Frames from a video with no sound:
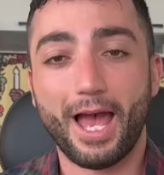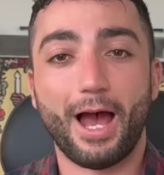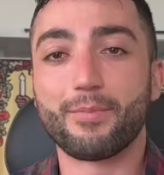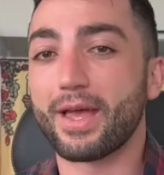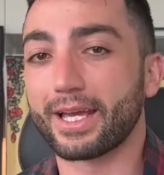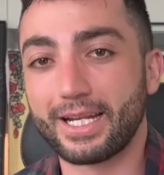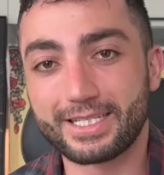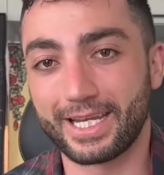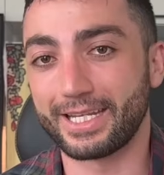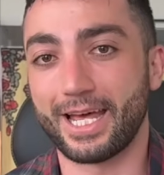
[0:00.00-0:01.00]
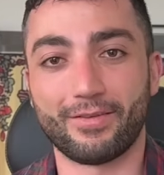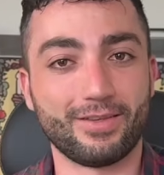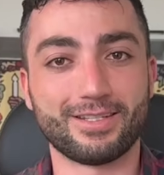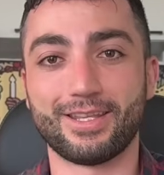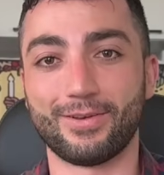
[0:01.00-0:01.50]
I'm not going to take none of
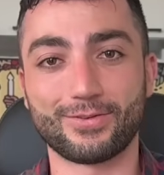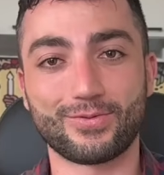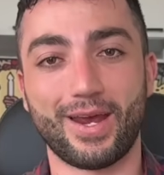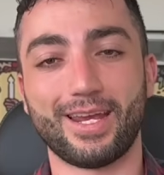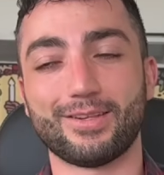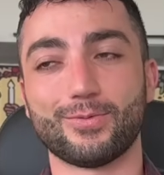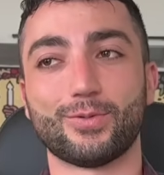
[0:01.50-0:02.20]
these things, right?